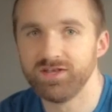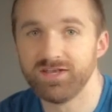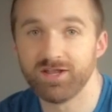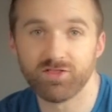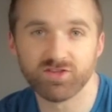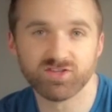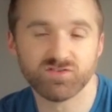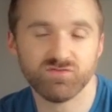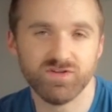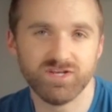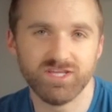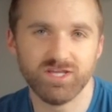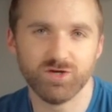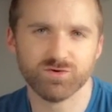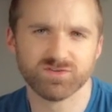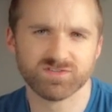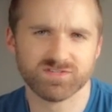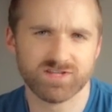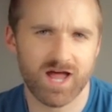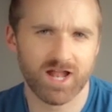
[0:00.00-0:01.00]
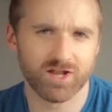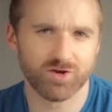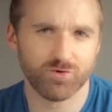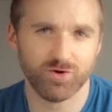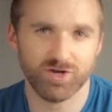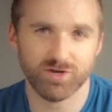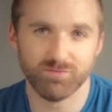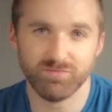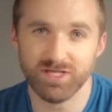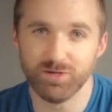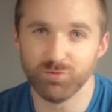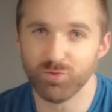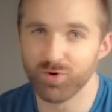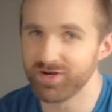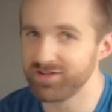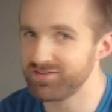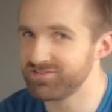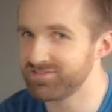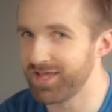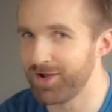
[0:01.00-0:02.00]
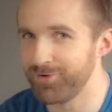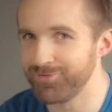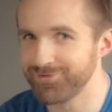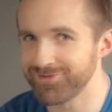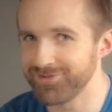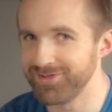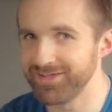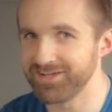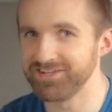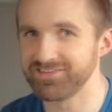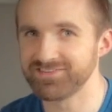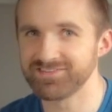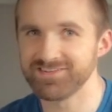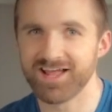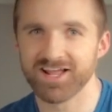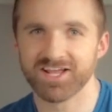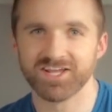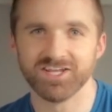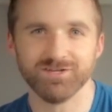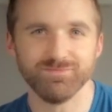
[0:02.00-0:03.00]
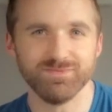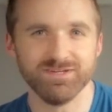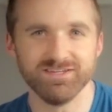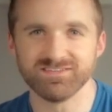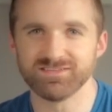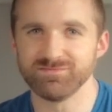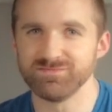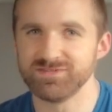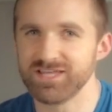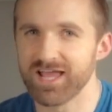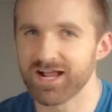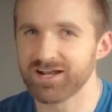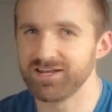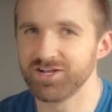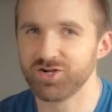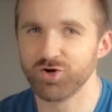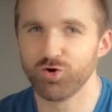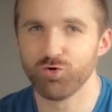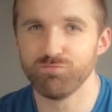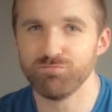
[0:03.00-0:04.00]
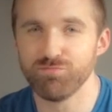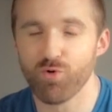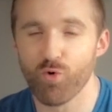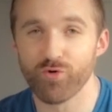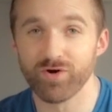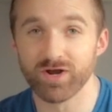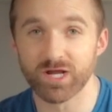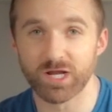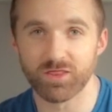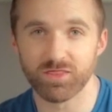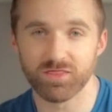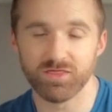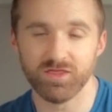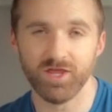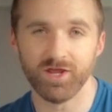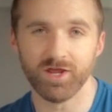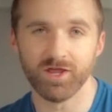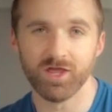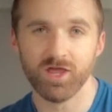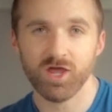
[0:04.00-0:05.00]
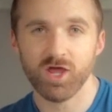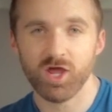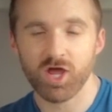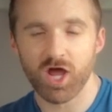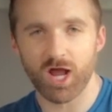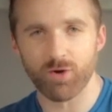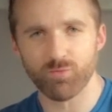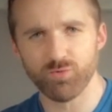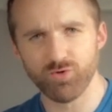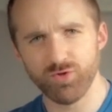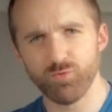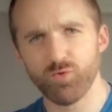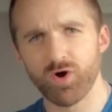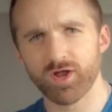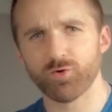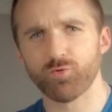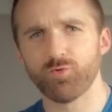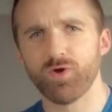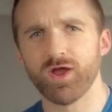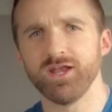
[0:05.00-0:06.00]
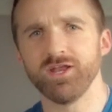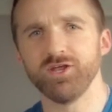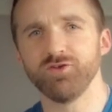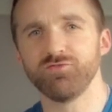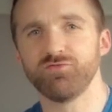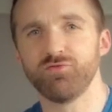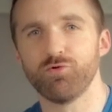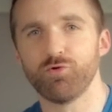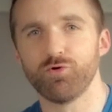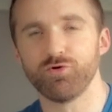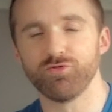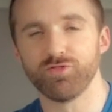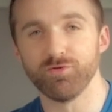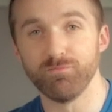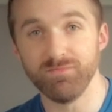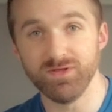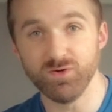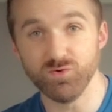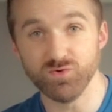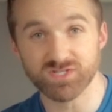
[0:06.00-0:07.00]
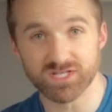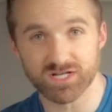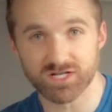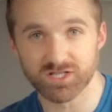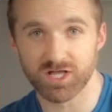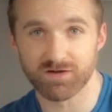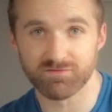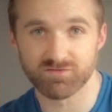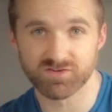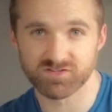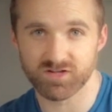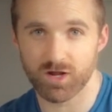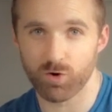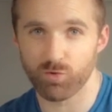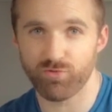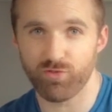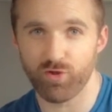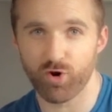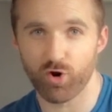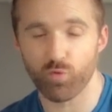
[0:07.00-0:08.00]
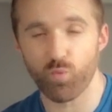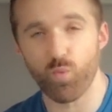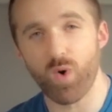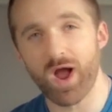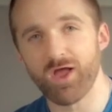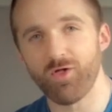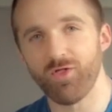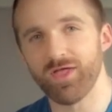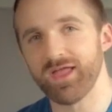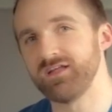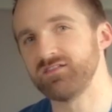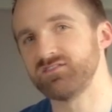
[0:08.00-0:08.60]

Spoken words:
Now, this video is not going to be what it sounds like. It's not going to be some technical, boring thing. I really want to write it for the music lovers out there while